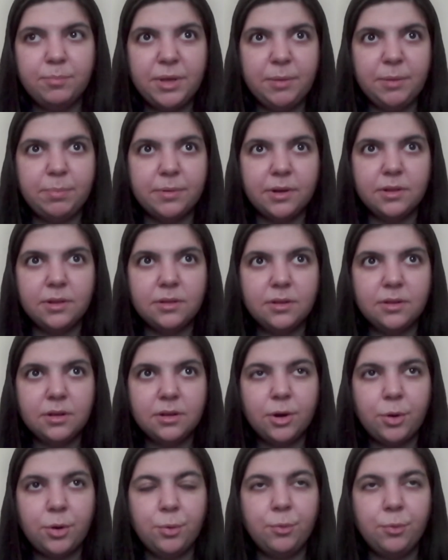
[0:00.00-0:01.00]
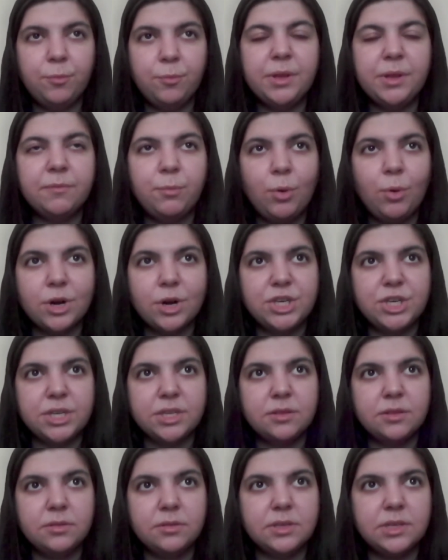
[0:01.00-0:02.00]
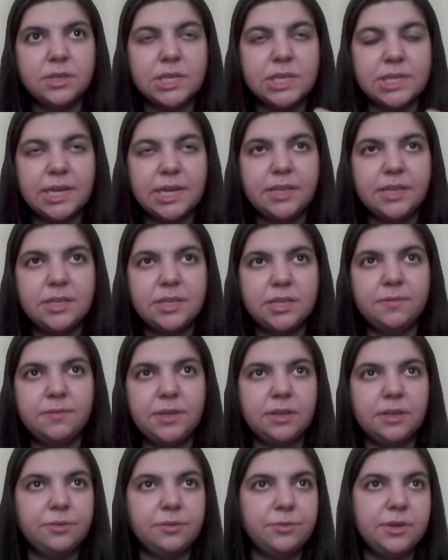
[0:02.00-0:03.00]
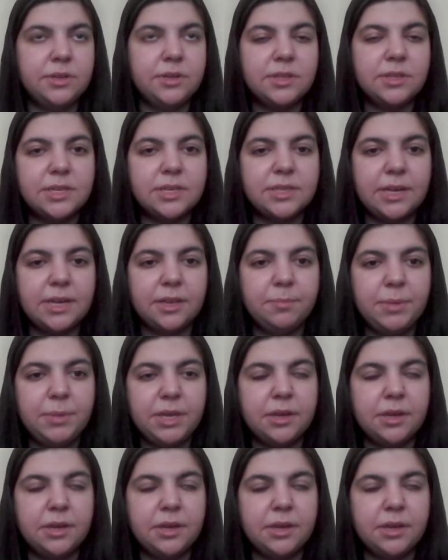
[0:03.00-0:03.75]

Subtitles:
people who've been watching the state TV and reading the state